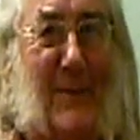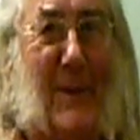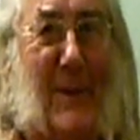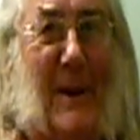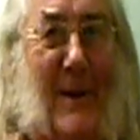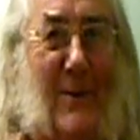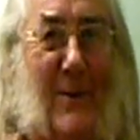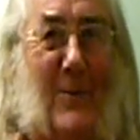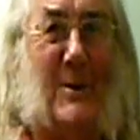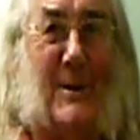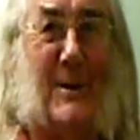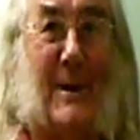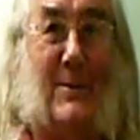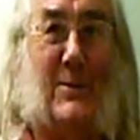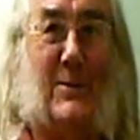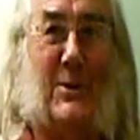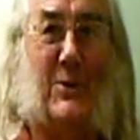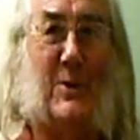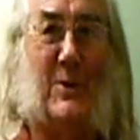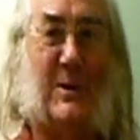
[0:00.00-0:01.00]
about what
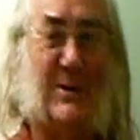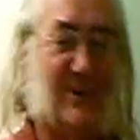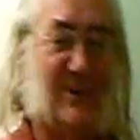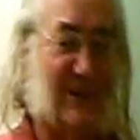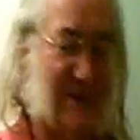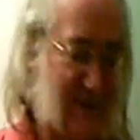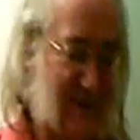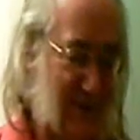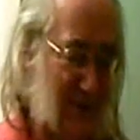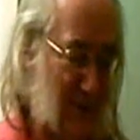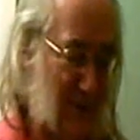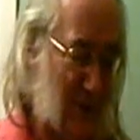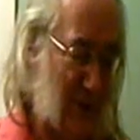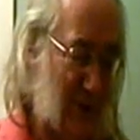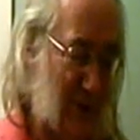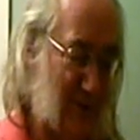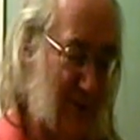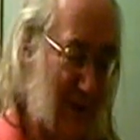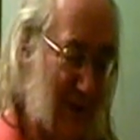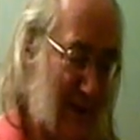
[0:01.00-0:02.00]
damage we're doing to the
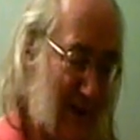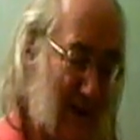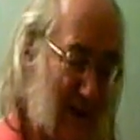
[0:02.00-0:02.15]
world.